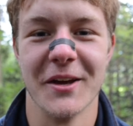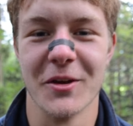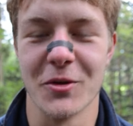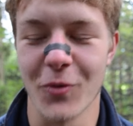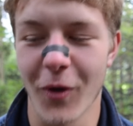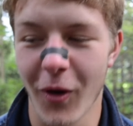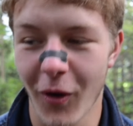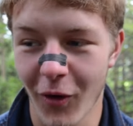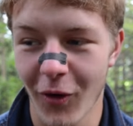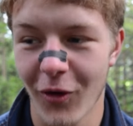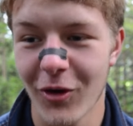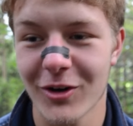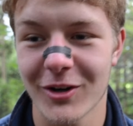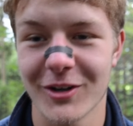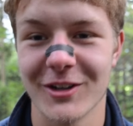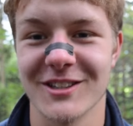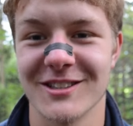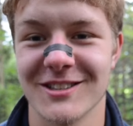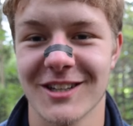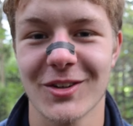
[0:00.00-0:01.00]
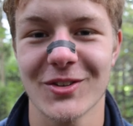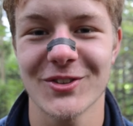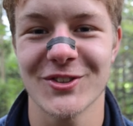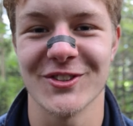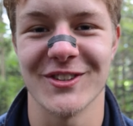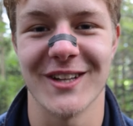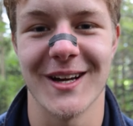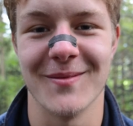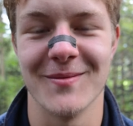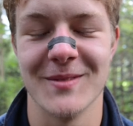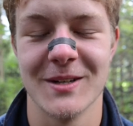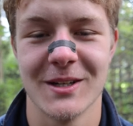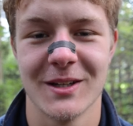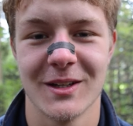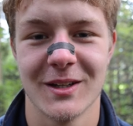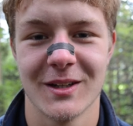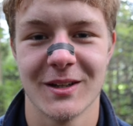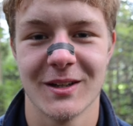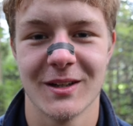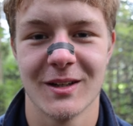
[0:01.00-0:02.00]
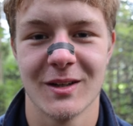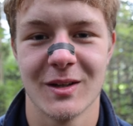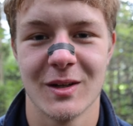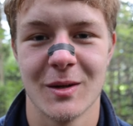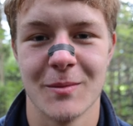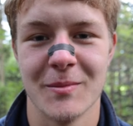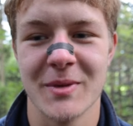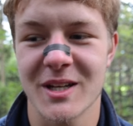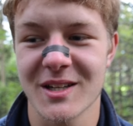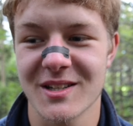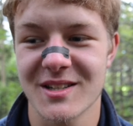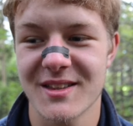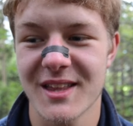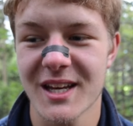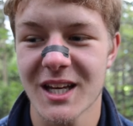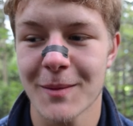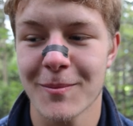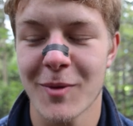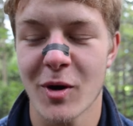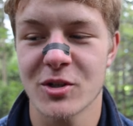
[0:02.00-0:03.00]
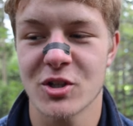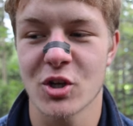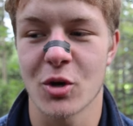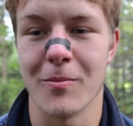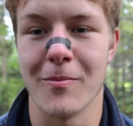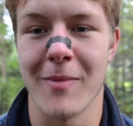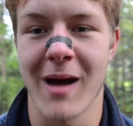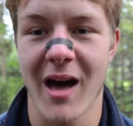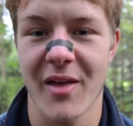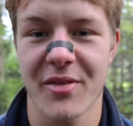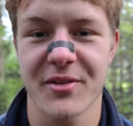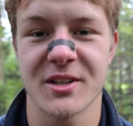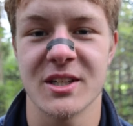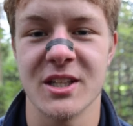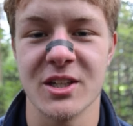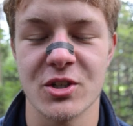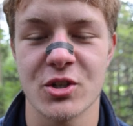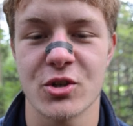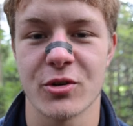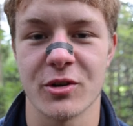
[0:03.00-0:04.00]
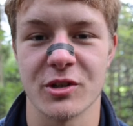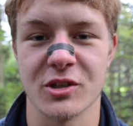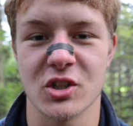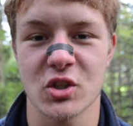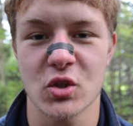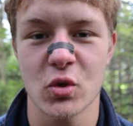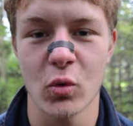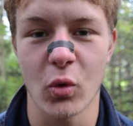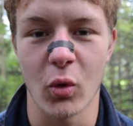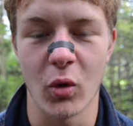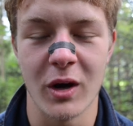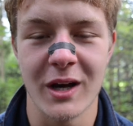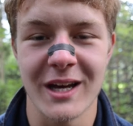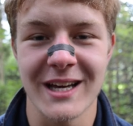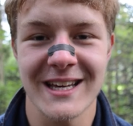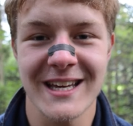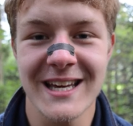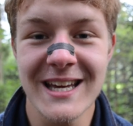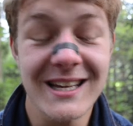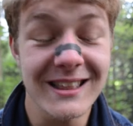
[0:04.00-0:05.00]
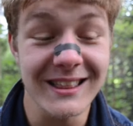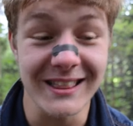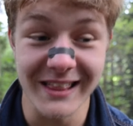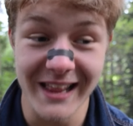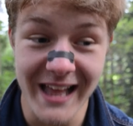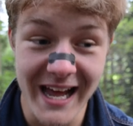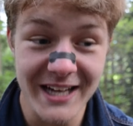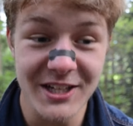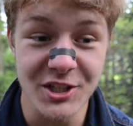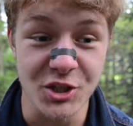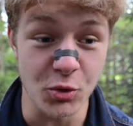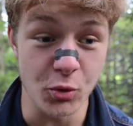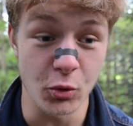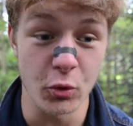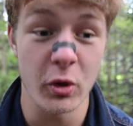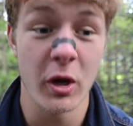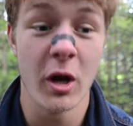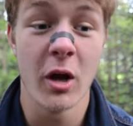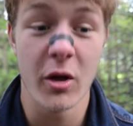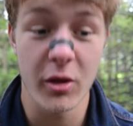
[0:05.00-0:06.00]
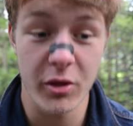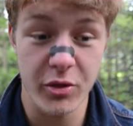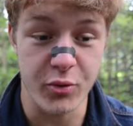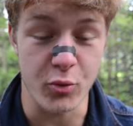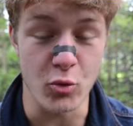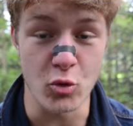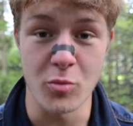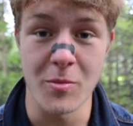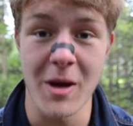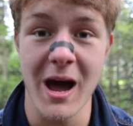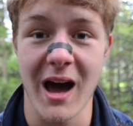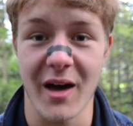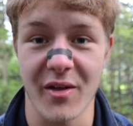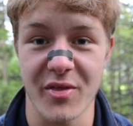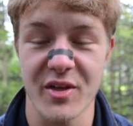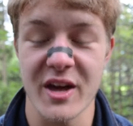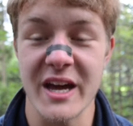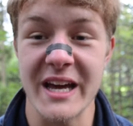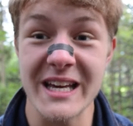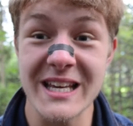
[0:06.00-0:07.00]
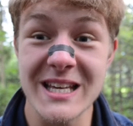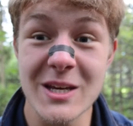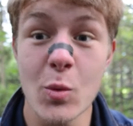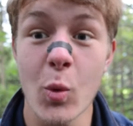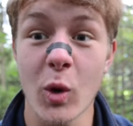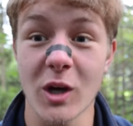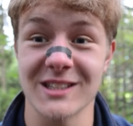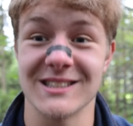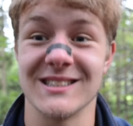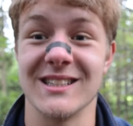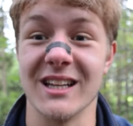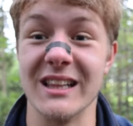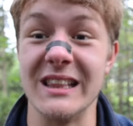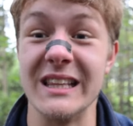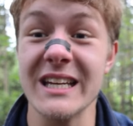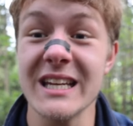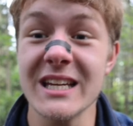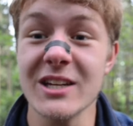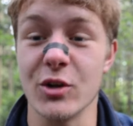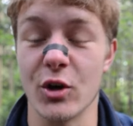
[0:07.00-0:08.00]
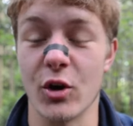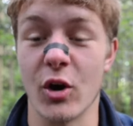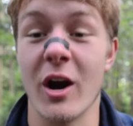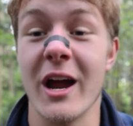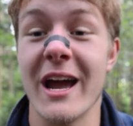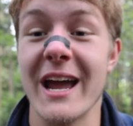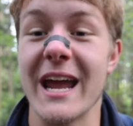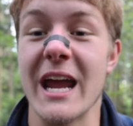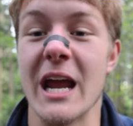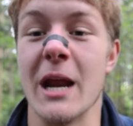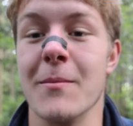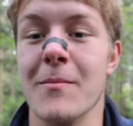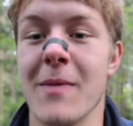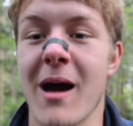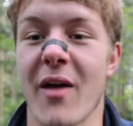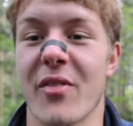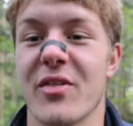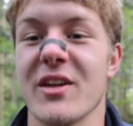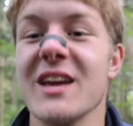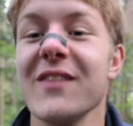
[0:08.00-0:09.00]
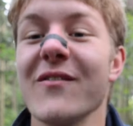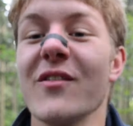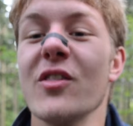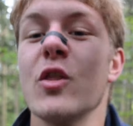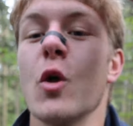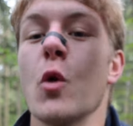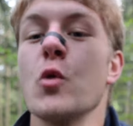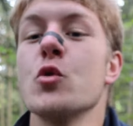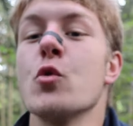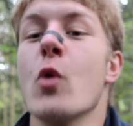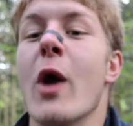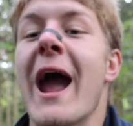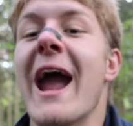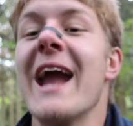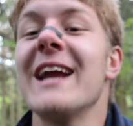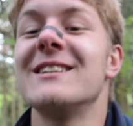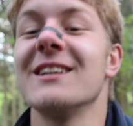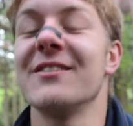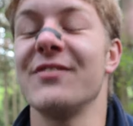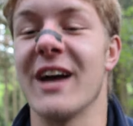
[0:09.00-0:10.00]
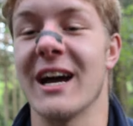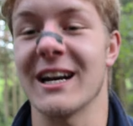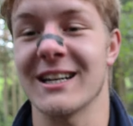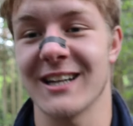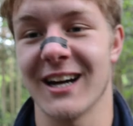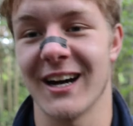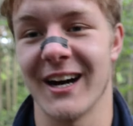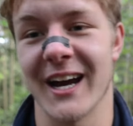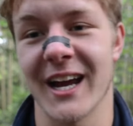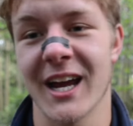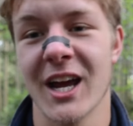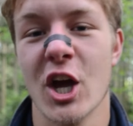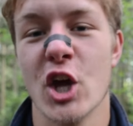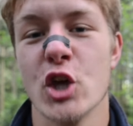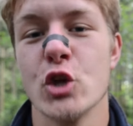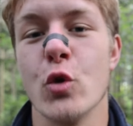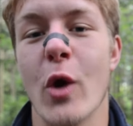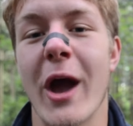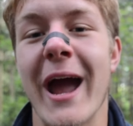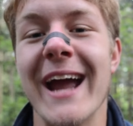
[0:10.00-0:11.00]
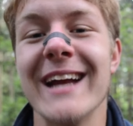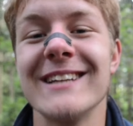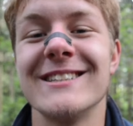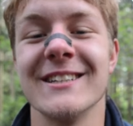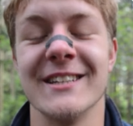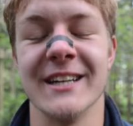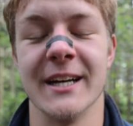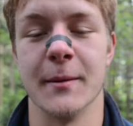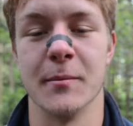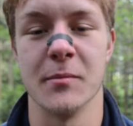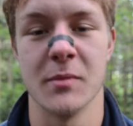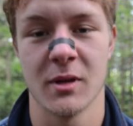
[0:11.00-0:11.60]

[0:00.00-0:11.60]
you are gonna sell to them. Because think about your math teacher in school. He led you through math. He was the leader in math, even though you hated that guy. You hated him.